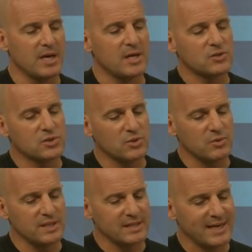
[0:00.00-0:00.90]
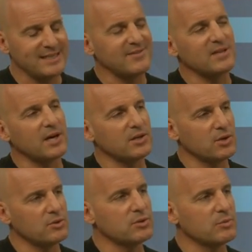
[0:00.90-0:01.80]
So this idea of
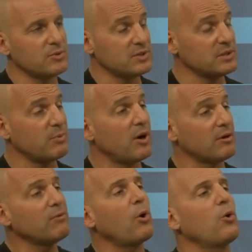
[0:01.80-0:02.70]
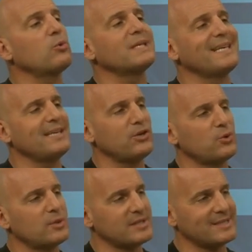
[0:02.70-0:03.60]
non-negotiables is part of holding
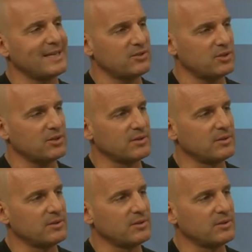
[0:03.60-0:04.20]
your center.